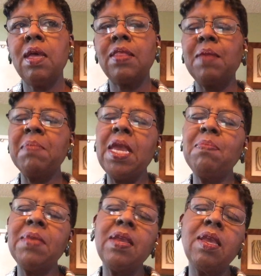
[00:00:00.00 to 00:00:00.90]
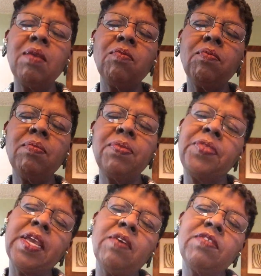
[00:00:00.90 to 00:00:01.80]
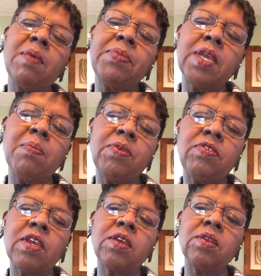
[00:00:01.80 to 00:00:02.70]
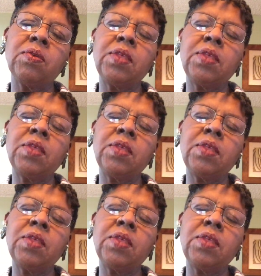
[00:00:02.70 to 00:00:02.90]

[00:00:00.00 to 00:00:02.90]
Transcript: that made me think of something in particular,